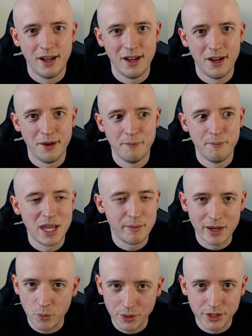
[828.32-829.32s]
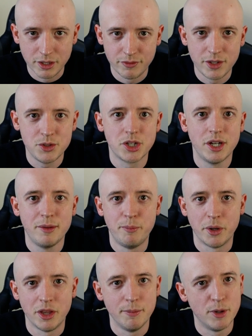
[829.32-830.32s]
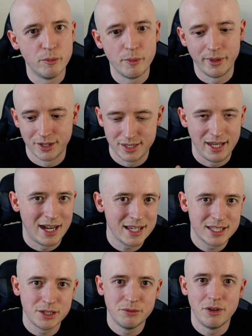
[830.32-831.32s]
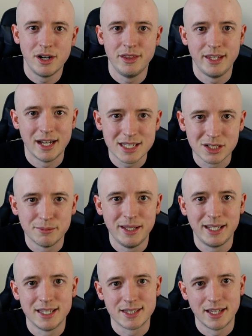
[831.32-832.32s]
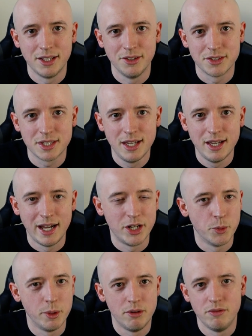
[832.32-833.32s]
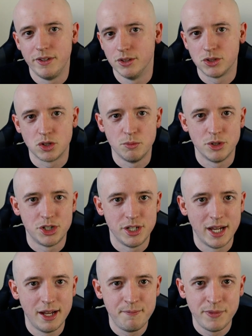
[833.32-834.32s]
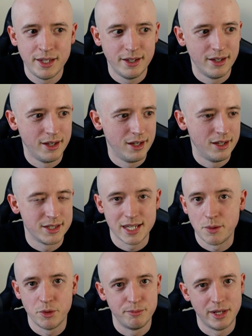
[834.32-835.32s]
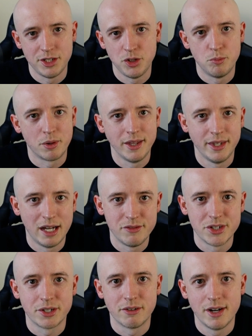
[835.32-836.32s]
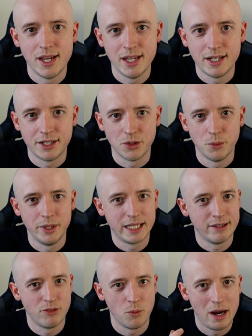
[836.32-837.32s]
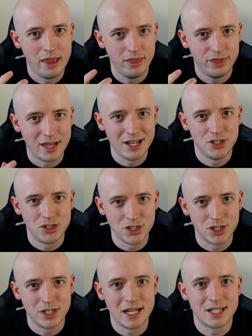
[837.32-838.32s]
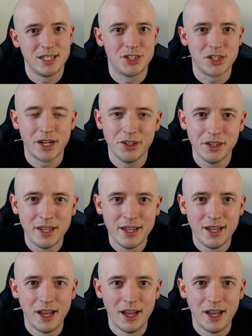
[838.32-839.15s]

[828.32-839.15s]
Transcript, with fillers: Um, maybe I will in the future, but at the moment, because they are still running, they are still making sales, I don't want to reveal too much yet. Uh, same with my new brand that I've just created. I don't want to give away that just yet to this channel.